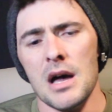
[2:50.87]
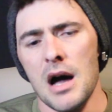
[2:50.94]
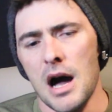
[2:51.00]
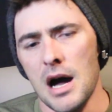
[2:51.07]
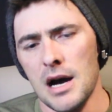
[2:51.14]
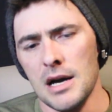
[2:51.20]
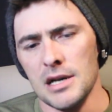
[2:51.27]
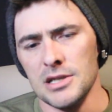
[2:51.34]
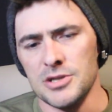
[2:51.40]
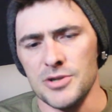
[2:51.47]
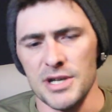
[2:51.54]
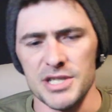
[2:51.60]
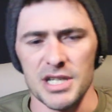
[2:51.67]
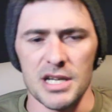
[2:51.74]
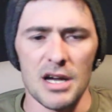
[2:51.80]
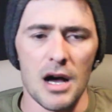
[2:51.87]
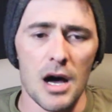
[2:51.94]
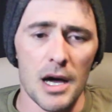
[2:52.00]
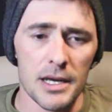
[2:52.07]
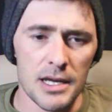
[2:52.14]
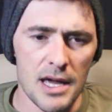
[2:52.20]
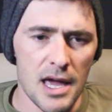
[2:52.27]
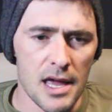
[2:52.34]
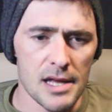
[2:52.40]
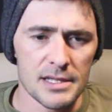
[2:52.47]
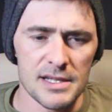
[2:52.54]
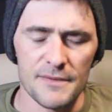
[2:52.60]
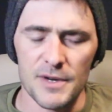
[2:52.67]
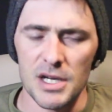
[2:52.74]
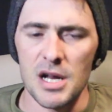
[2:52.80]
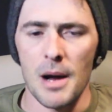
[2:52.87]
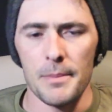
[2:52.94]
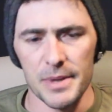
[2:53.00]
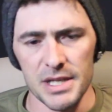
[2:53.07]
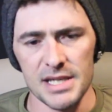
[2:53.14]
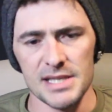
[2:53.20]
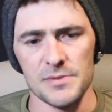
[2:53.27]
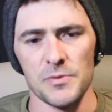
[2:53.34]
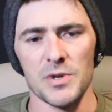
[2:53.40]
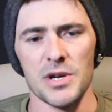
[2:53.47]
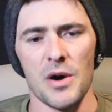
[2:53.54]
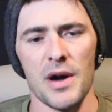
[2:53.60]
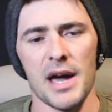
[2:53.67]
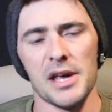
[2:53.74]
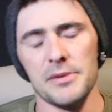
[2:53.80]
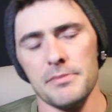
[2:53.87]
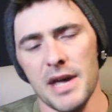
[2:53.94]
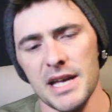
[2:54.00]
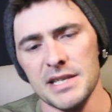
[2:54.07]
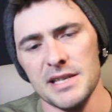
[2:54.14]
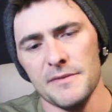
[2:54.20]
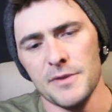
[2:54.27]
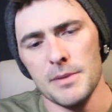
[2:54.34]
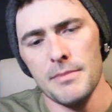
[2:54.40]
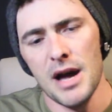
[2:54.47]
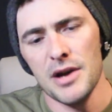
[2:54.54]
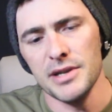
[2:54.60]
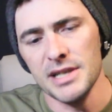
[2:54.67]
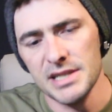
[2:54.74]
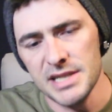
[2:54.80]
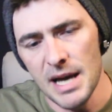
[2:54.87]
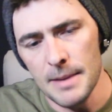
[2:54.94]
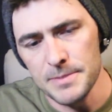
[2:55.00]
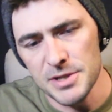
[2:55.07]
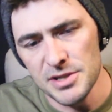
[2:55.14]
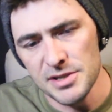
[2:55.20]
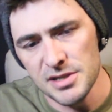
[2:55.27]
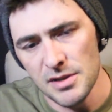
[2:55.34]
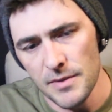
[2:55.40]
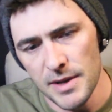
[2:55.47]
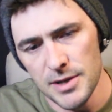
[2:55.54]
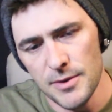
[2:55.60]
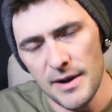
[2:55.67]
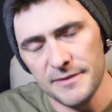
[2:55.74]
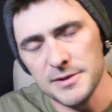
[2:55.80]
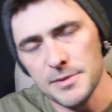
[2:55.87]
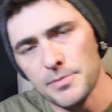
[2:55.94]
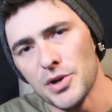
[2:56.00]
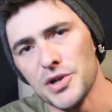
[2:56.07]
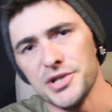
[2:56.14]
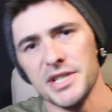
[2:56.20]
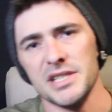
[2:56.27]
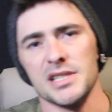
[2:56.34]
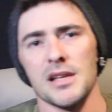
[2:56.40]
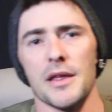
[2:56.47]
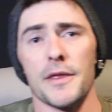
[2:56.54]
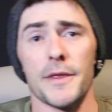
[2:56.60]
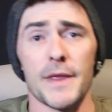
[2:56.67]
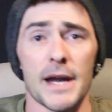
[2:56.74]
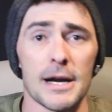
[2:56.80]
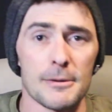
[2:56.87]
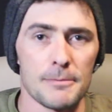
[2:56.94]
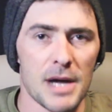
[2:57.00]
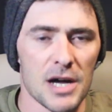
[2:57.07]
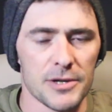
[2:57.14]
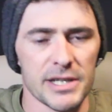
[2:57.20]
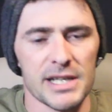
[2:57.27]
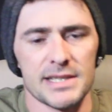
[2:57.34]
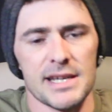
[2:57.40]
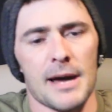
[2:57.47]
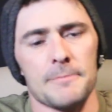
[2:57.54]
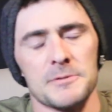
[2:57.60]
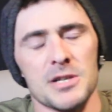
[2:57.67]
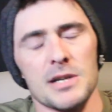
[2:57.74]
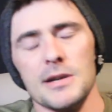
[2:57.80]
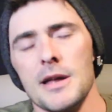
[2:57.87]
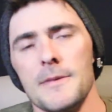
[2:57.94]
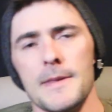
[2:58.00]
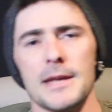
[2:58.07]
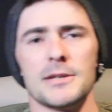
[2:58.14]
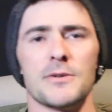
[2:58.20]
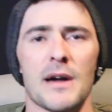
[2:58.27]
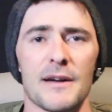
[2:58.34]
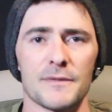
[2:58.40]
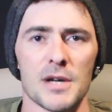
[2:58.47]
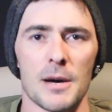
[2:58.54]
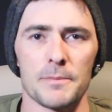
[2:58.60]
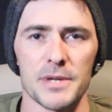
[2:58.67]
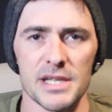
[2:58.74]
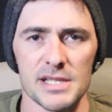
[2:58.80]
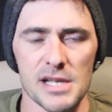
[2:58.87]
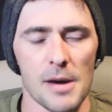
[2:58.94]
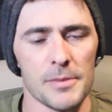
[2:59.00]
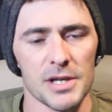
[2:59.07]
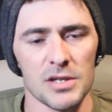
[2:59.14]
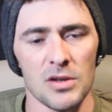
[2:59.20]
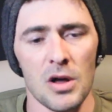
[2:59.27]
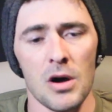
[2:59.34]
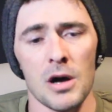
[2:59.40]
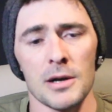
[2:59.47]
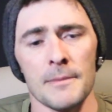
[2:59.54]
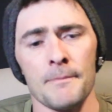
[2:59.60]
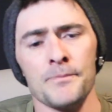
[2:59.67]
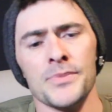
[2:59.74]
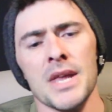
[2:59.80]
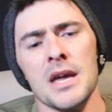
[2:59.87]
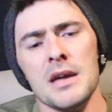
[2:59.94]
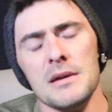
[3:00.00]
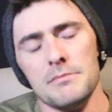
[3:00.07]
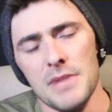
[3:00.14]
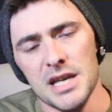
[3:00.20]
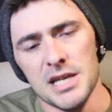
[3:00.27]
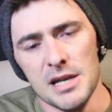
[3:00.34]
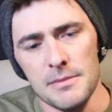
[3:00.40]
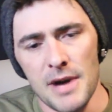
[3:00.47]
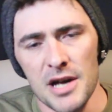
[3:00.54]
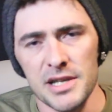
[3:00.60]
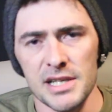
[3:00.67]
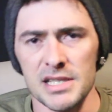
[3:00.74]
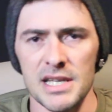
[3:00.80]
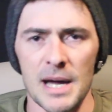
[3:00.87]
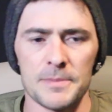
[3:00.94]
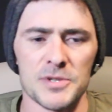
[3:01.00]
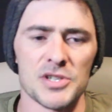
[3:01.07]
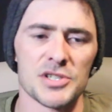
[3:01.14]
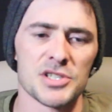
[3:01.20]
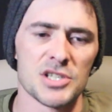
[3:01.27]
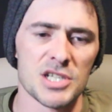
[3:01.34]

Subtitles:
Trigicon and different companies will go ahead and make different mounting adapters so that you have to purchase their mounting adapter. And then you have companies coming along making mounting adapters